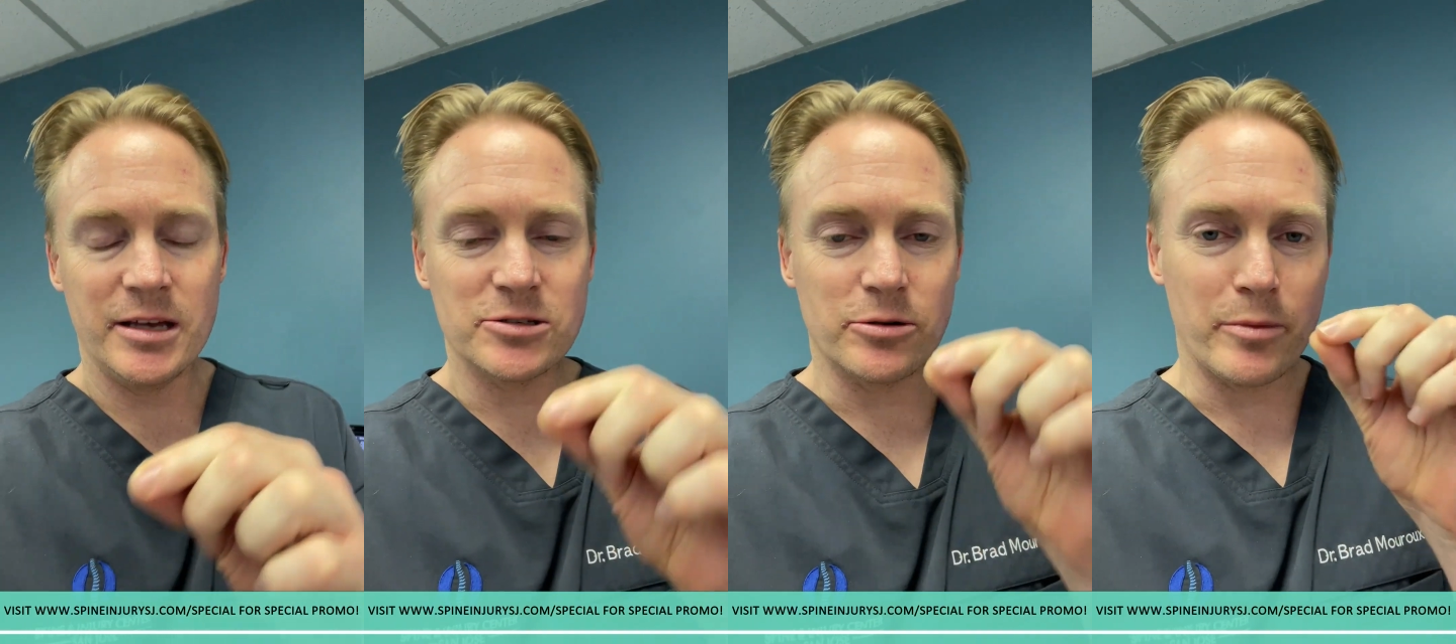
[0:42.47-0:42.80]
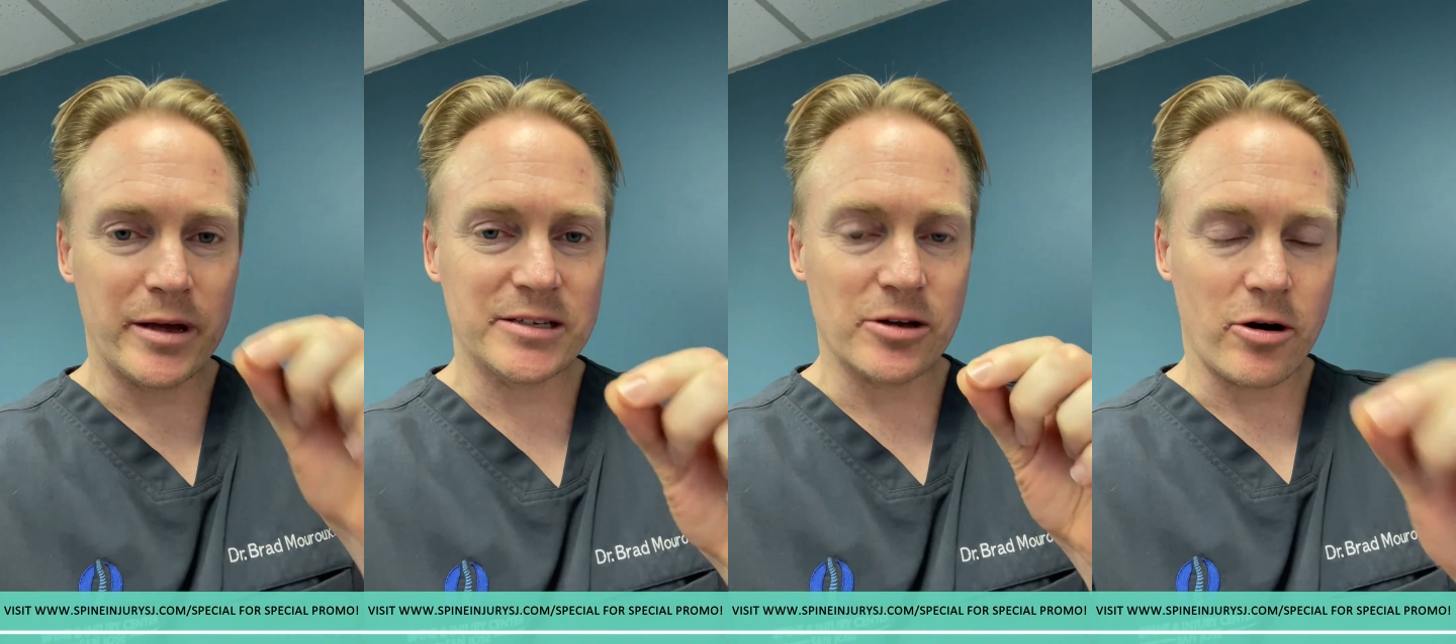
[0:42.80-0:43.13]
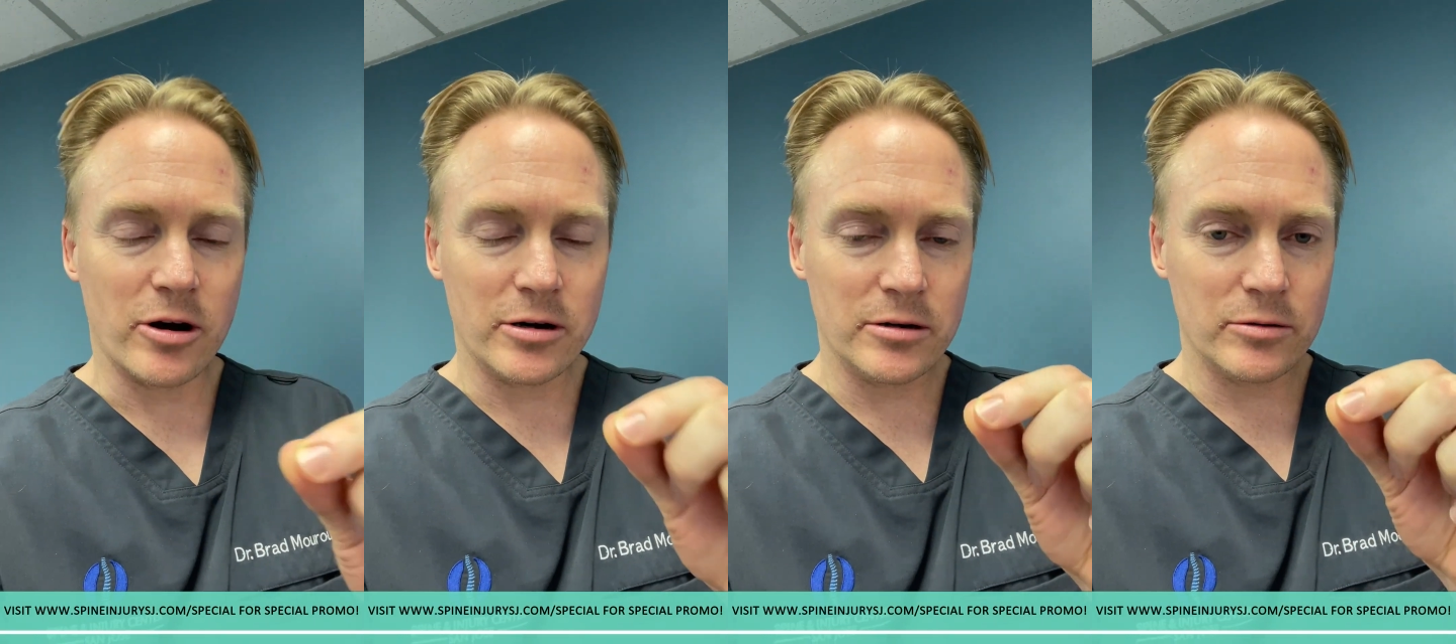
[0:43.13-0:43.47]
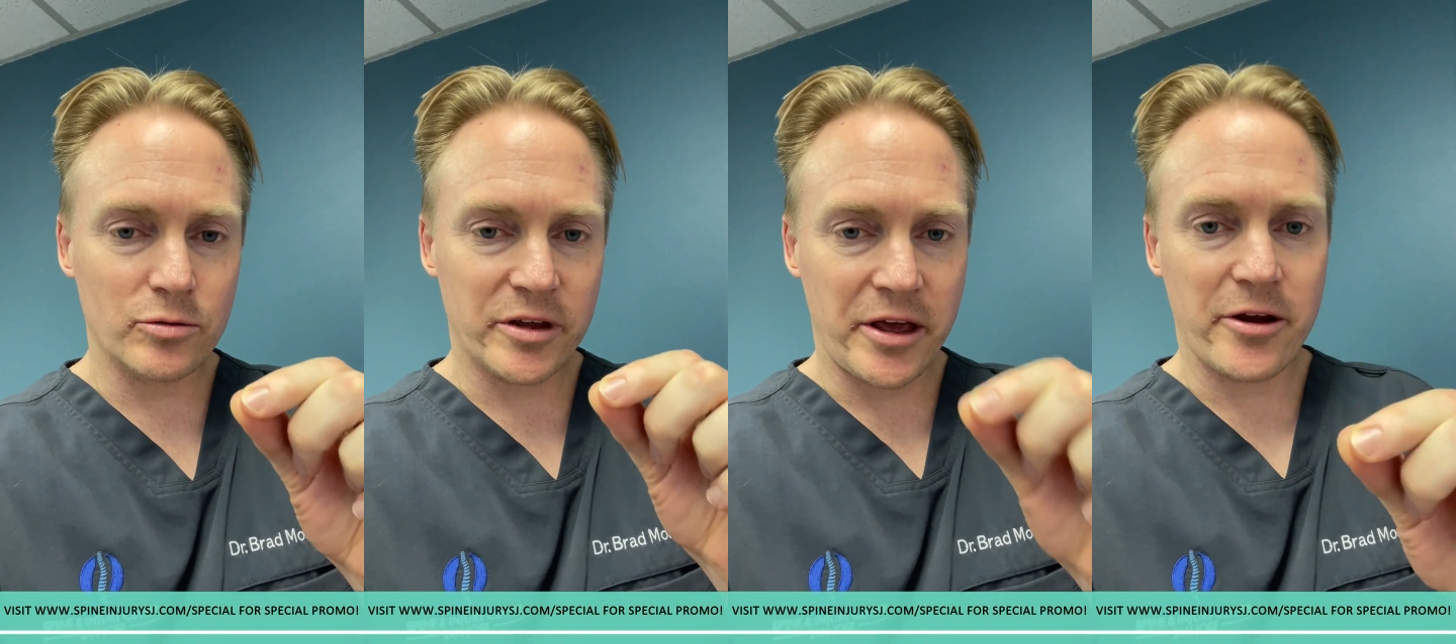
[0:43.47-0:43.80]
so it makes our
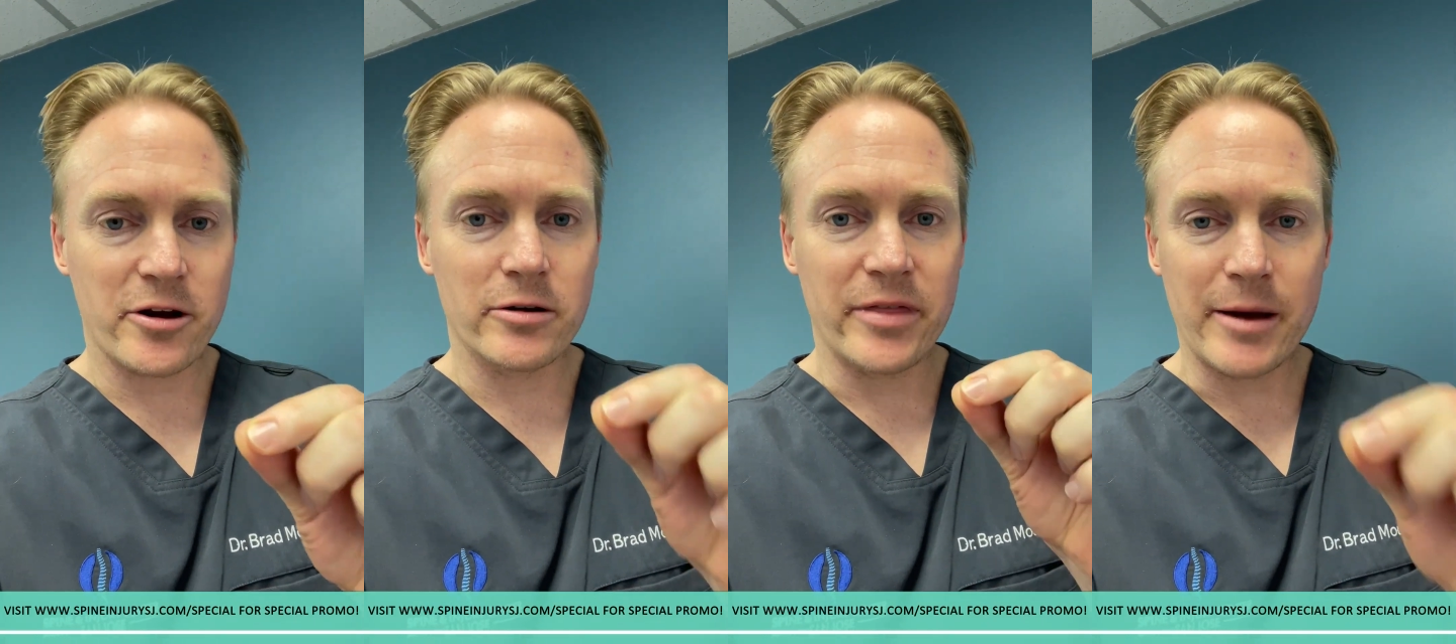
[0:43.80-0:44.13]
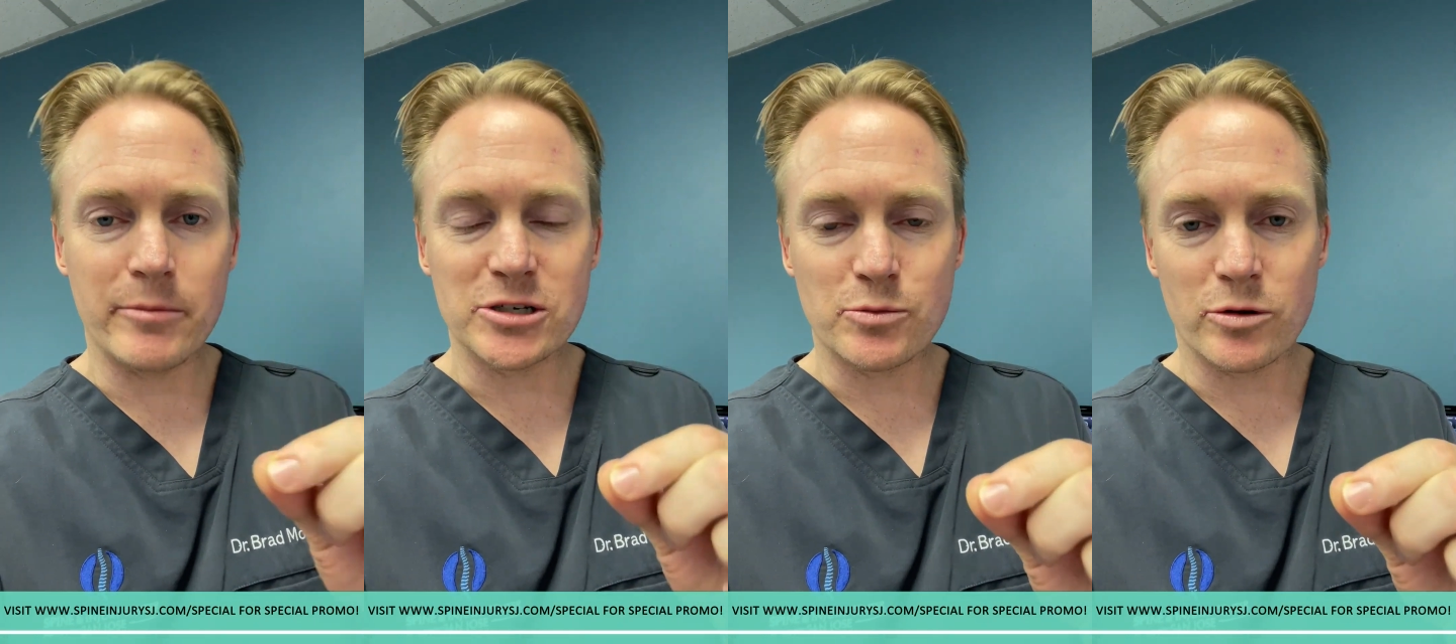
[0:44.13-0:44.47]
care that much